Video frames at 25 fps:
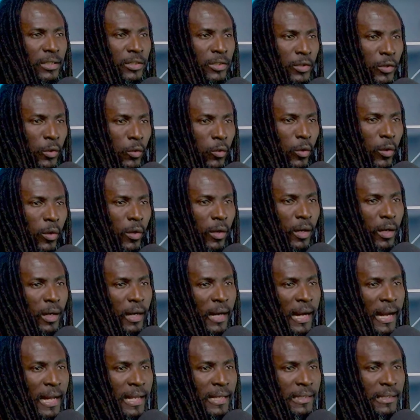Duo,
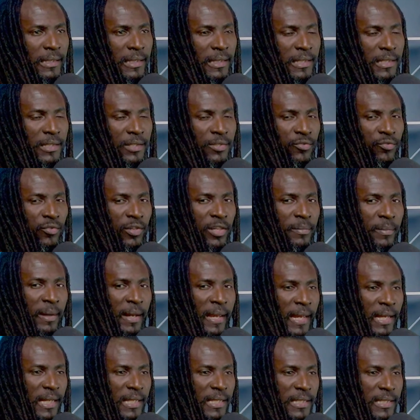and the Streamer
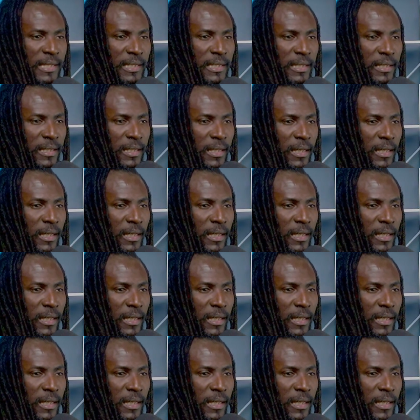X.